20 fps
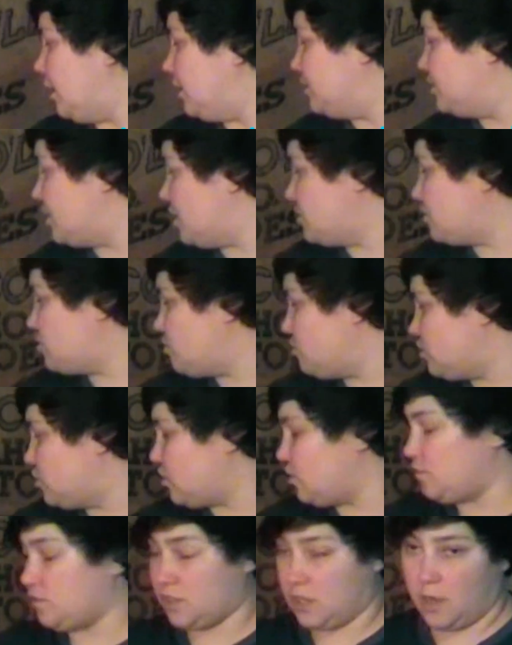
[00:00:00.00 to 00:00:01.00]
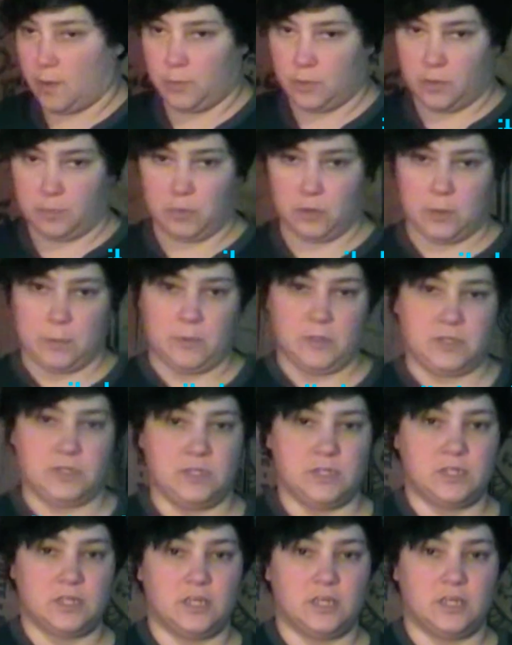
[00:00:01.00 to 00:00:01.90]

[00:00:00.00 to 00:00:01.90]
Gesso serves a couple of purposes.